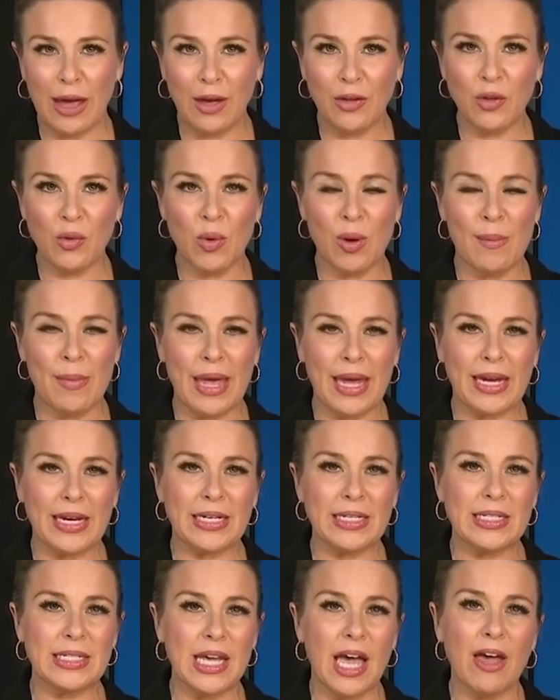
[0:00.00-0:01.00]
found the
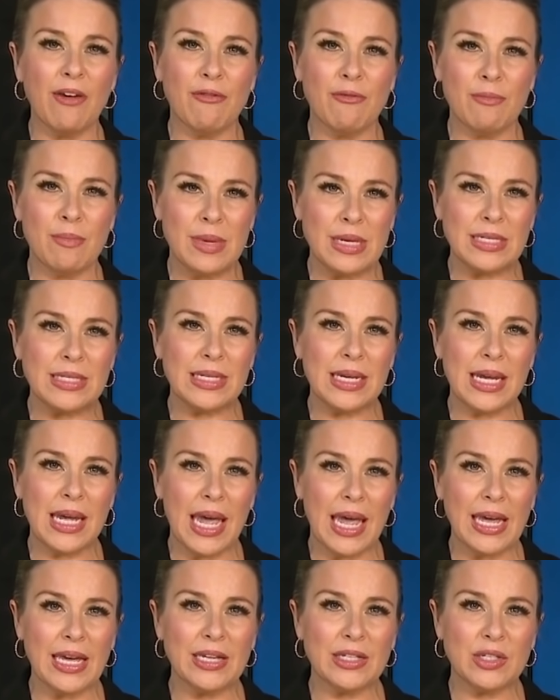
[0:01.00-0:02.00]
remains of
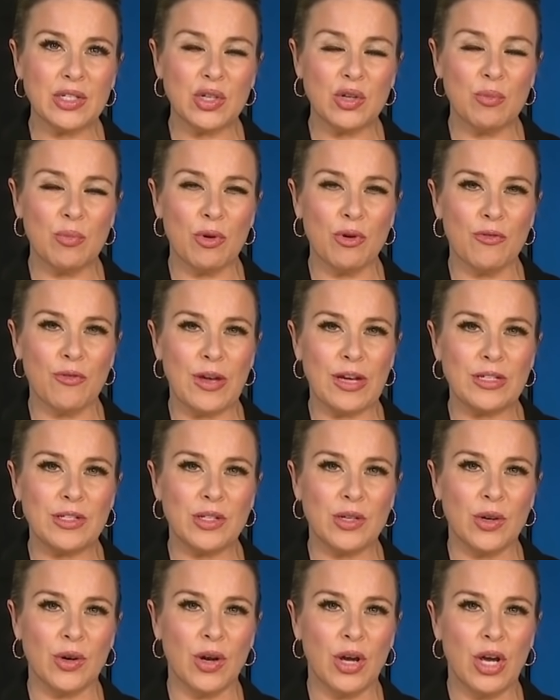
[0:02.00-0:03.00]
missing A S U
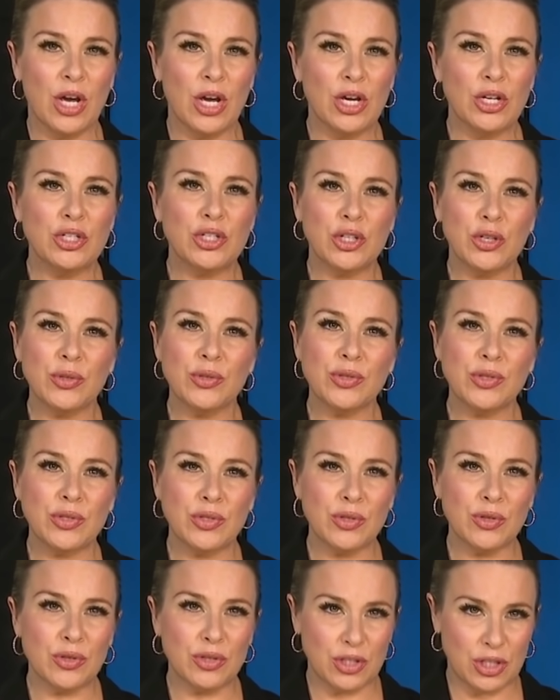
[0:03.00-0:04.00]
professor
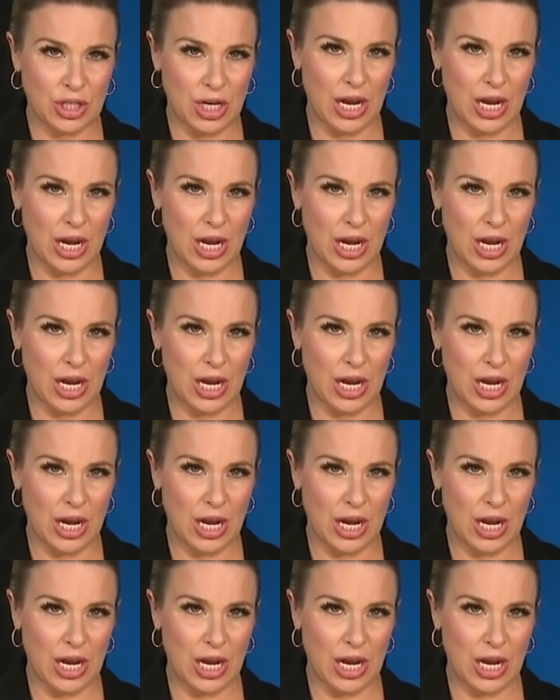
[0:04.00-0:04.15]
Junseok